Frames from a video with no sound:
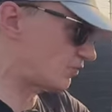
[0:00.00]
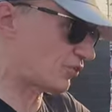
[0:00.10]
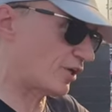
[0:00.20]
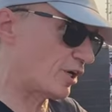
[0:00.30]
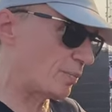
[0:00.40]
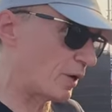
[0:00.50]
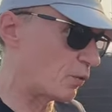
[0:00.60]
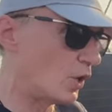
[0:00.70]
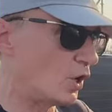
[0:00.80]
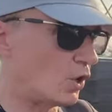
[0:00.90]

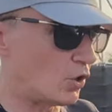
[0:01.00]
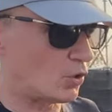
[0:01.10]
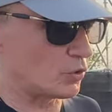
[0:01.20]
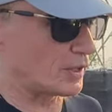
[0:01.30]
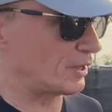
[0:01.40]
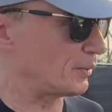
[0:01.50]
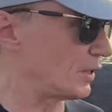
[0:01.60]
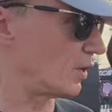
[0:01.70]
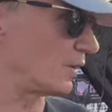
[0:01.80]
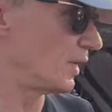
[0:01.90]
turbo, all
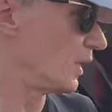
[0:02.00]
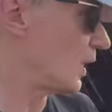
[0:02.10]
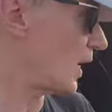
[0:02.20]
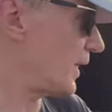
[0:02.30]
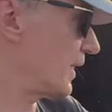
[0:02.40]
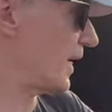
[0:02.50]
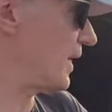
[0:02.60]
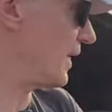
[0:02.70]
going on. And again,